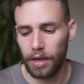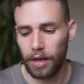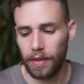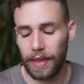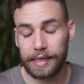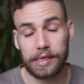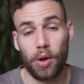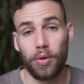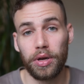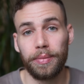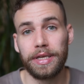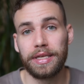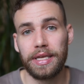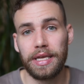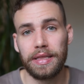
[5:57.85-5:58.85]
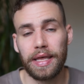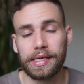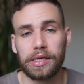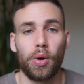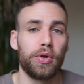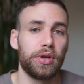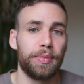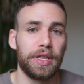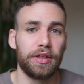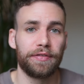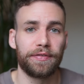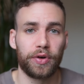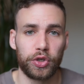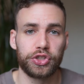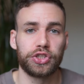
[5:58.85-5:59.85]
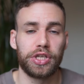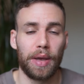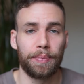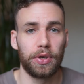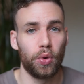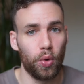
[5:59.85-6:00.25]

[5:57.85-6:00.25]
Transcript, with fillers: uh, that's going to be key. That's going to be the first step